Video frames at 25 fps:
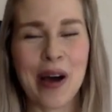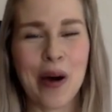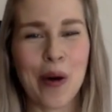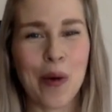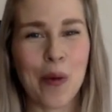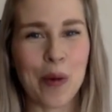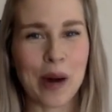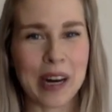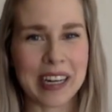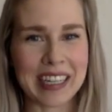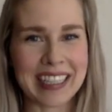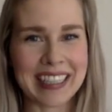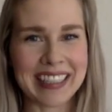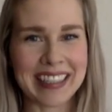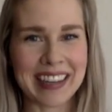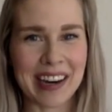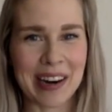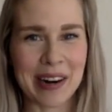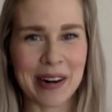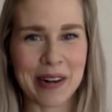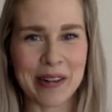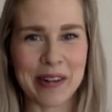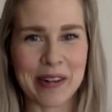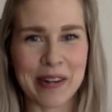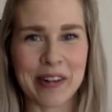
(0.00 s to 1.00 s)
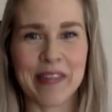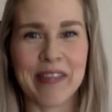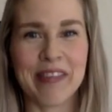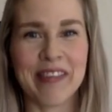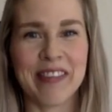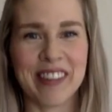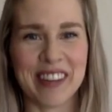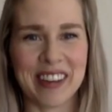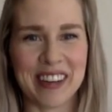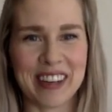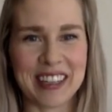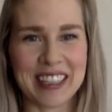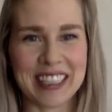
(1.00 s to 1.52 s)
what is our
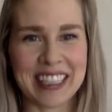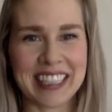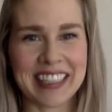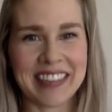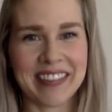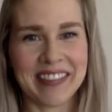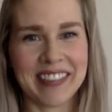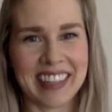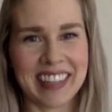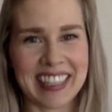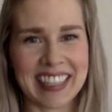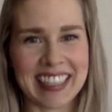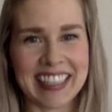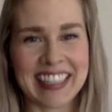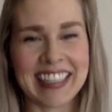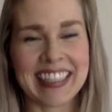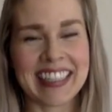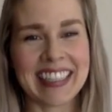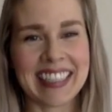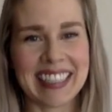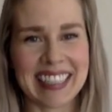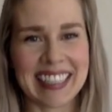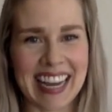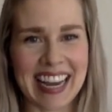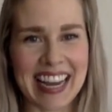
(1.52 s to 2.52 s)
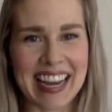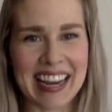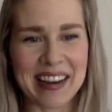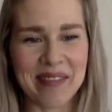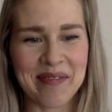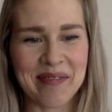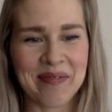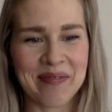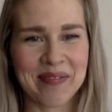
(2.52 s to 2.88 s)
first Finnish saying.